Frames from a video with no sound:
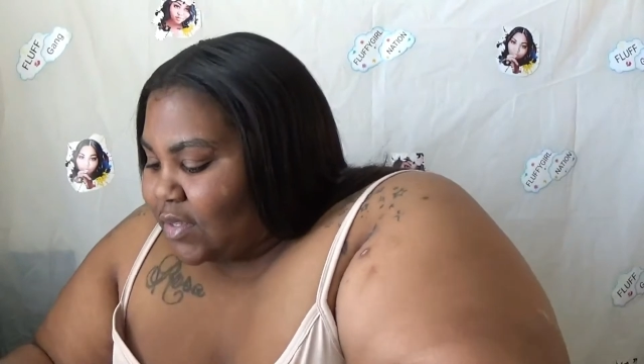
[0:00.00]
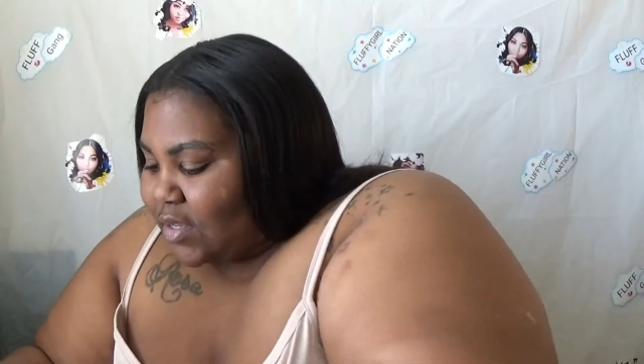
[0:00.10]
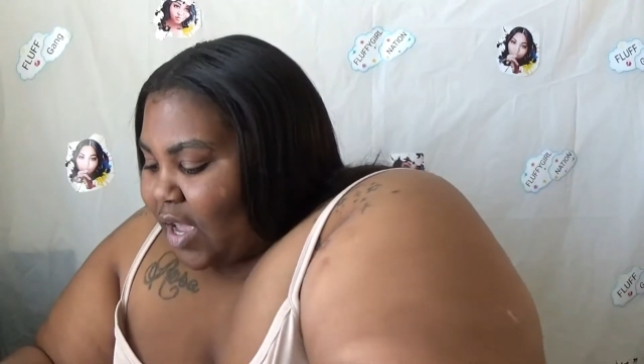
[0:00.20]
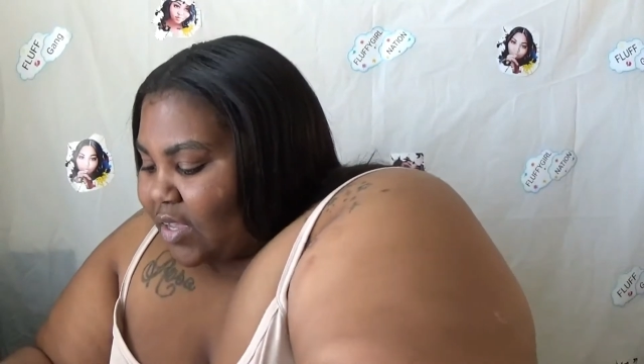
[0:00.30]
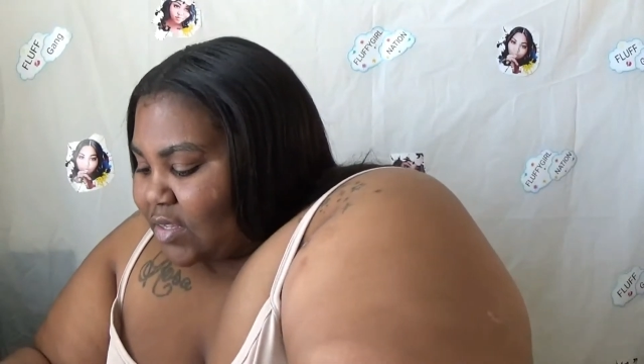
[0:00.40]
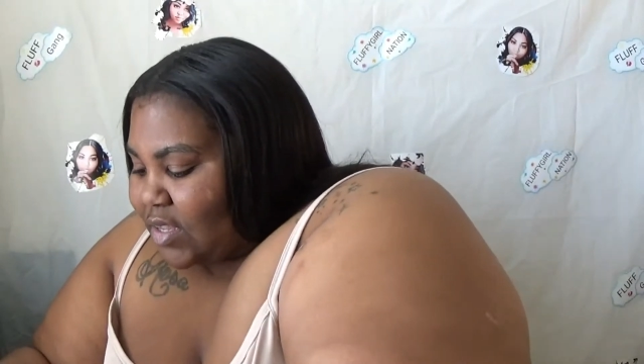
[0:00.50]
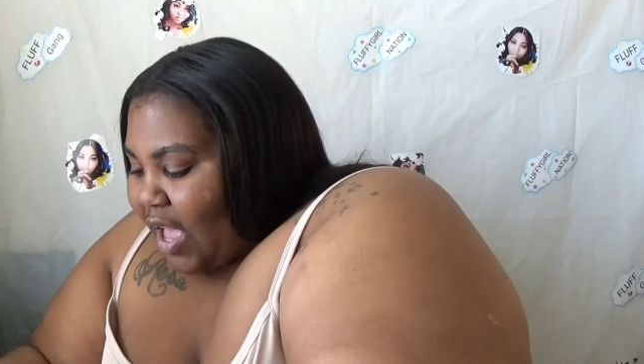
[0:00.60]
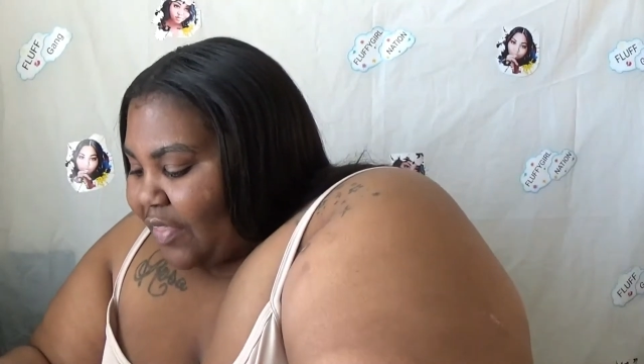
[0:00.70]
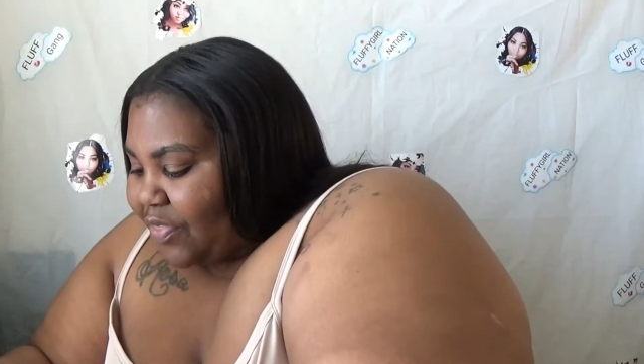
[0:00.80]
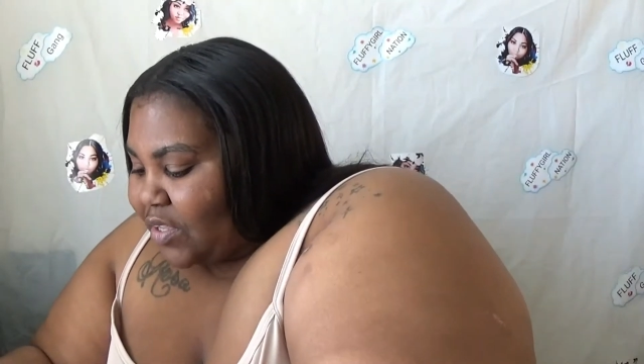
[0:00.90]
yes,
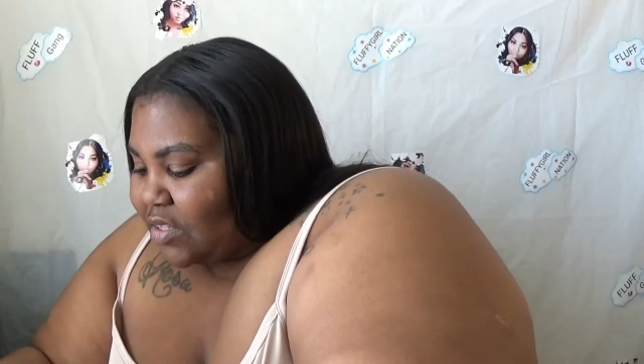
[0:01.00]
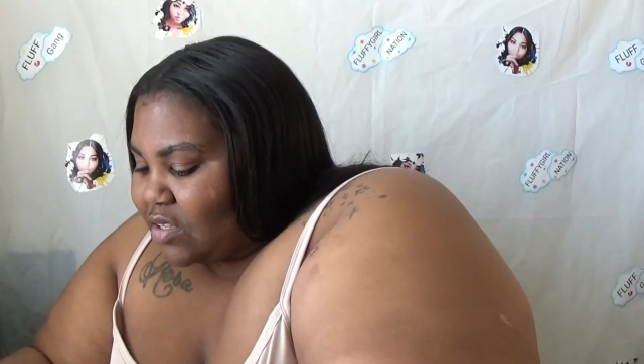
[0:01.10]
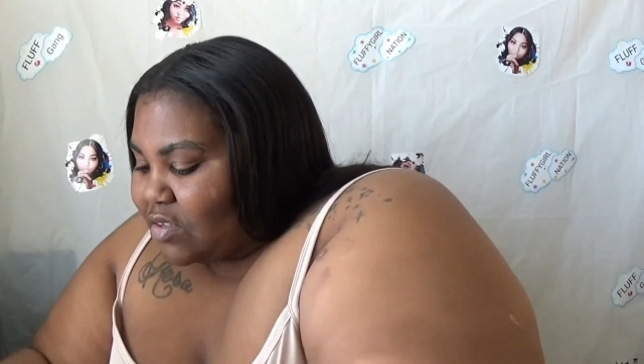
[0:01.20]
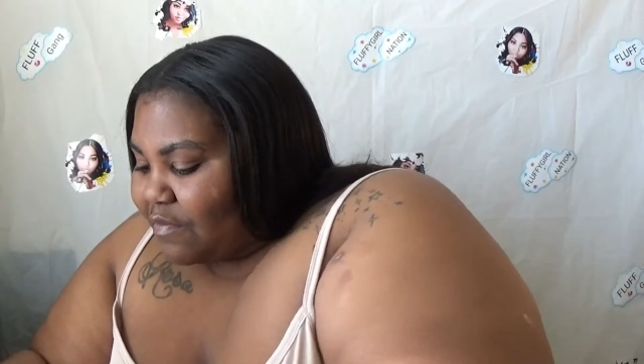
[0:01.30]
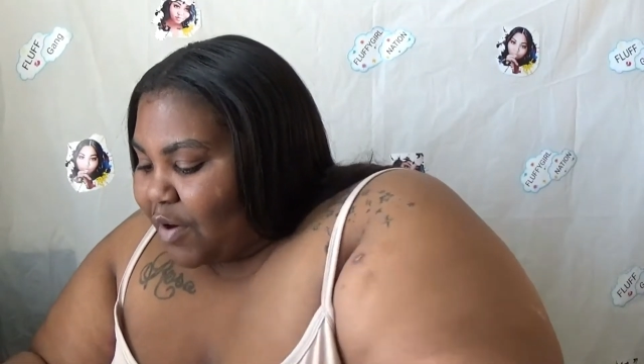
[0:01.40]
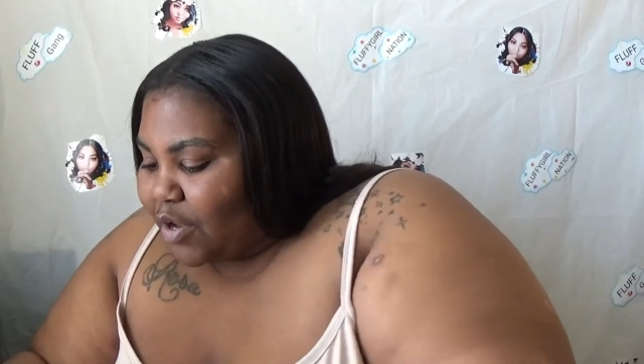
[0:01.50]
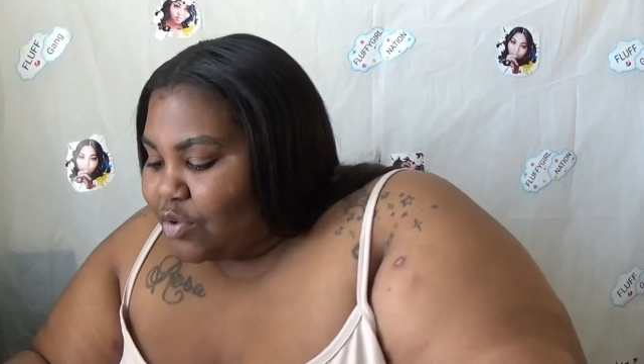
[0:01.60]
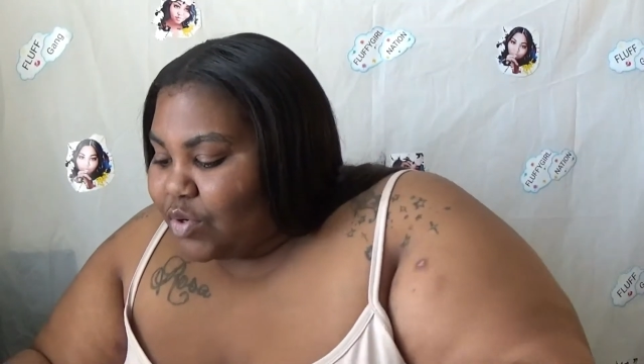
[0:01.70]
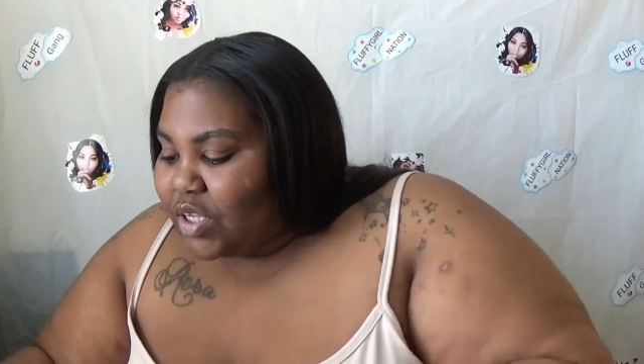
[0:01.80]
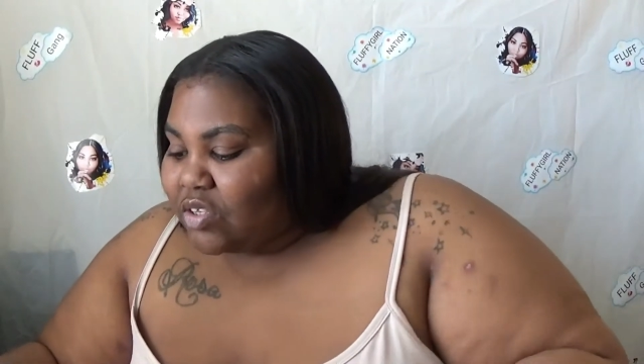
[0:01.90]
I think these are very
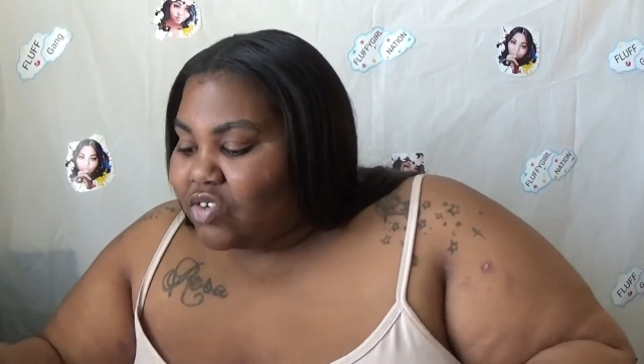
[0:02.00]
unique.